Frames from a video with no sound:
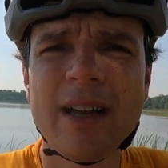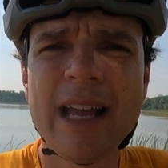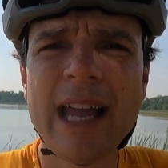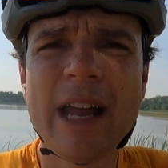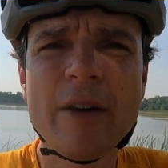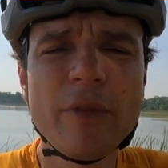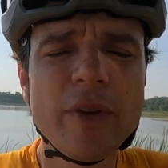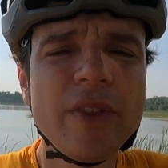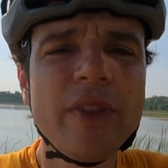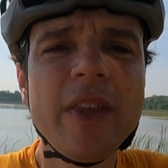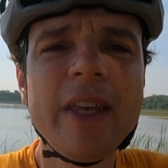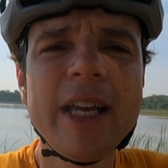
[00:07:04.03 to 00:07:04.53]

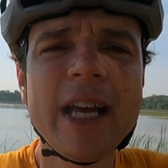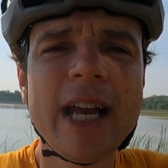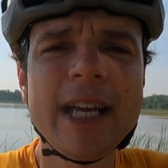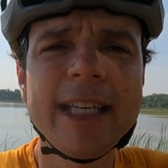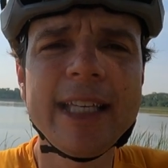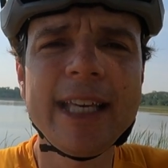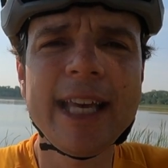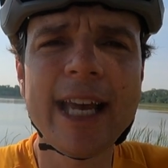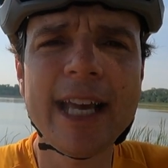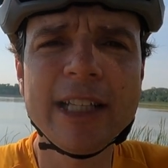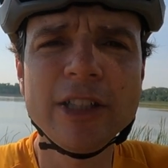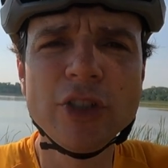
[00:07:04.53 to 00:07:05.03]
everything I
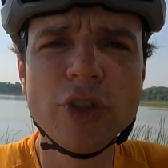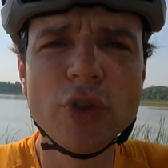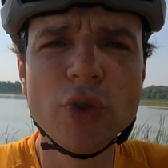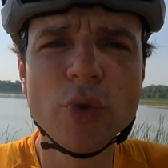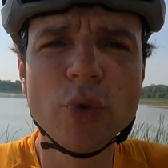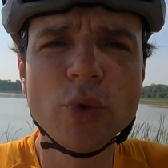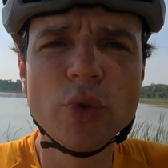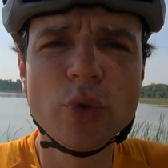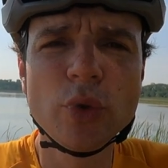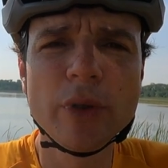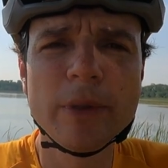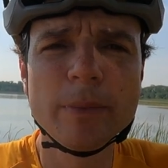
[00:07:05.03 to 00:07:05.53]
can
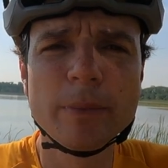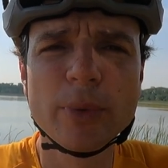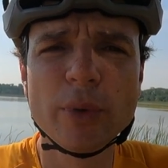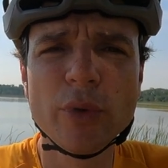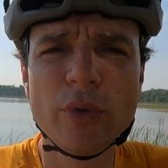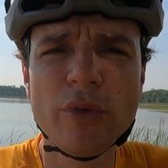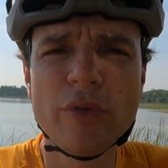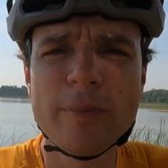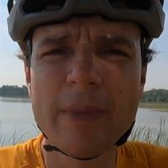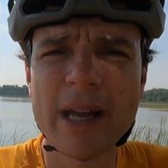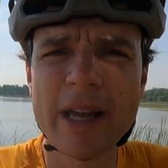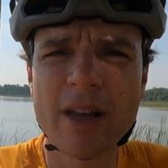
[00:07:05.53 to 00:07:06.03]
do to
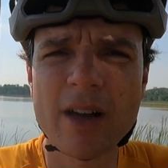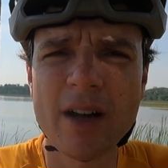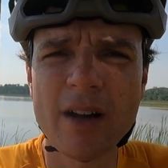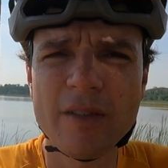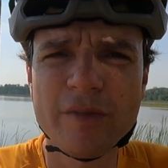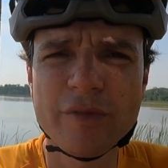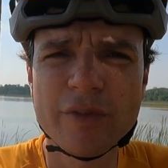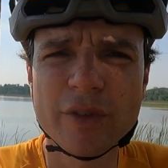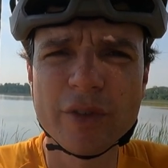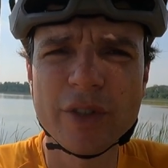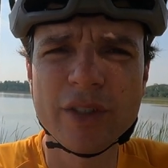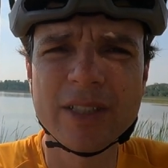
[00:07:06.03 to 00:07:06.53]
improve my
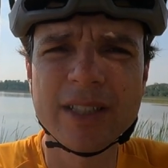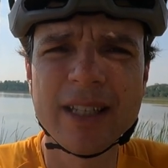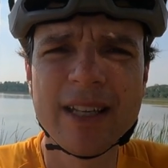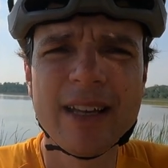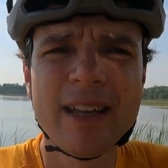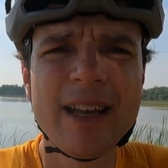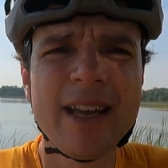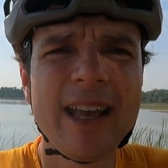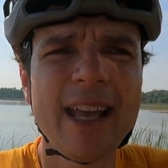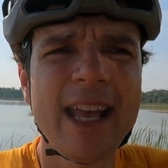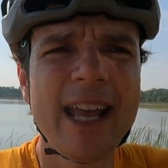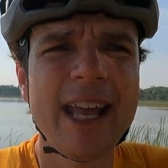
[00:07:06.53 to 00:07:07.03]
comfort
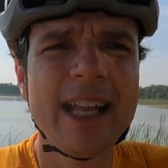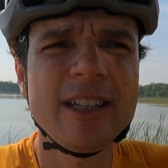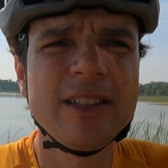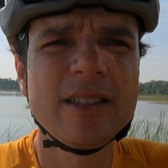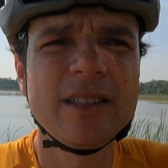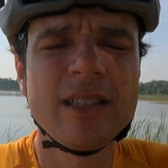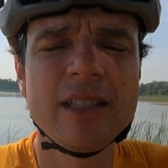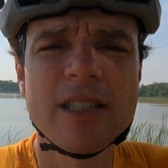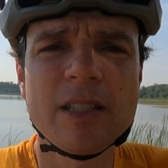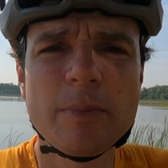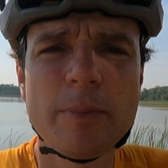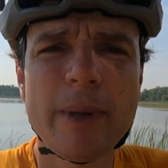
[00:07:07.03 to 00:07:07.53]
and
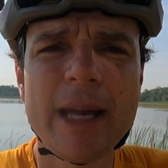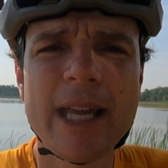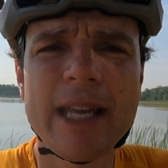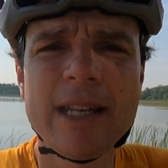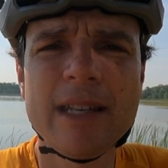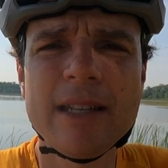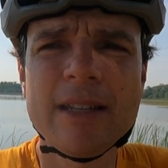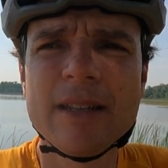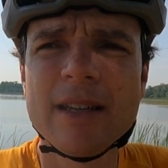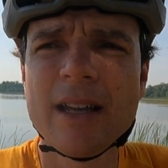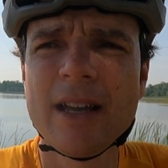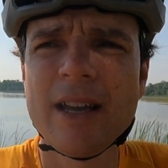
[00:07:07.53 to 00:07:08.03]
to
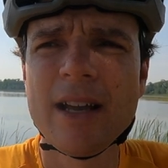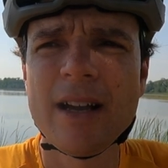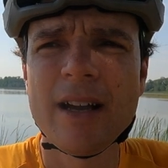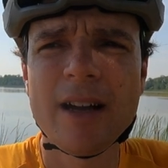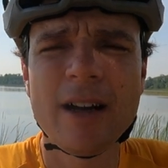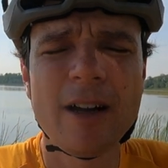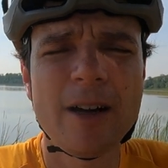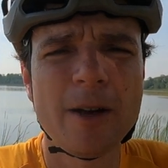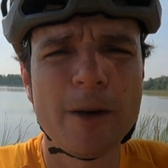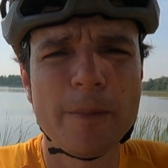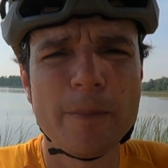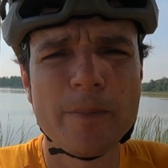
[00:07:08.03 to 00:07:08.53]
spend
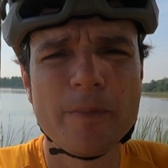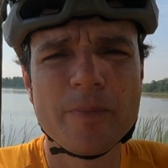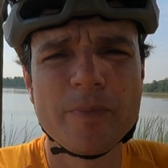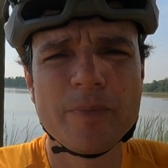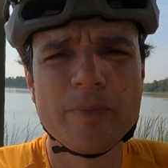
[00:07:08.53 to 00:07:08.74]
uh,